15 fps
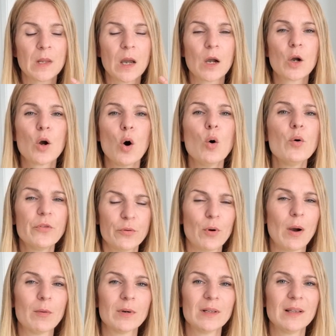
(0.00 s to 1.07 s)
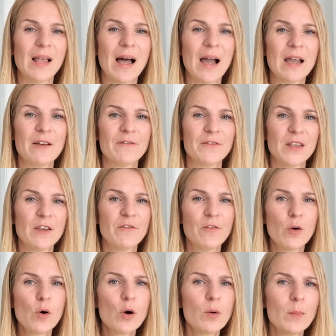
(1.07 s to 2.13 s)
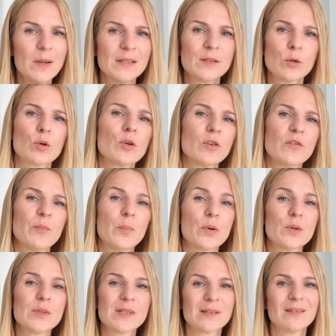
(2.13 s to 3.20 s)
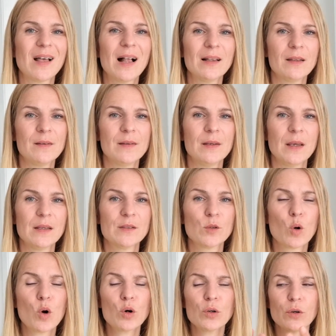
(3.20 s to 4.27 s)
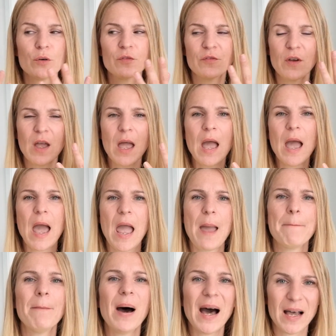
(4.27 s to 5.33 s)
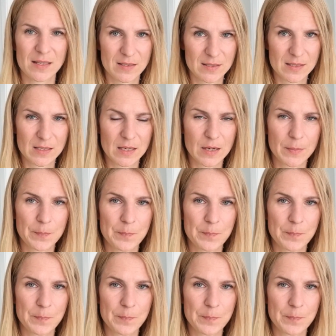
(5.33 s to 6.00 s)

go through our life, they form a sort of personality, a sort of a mask.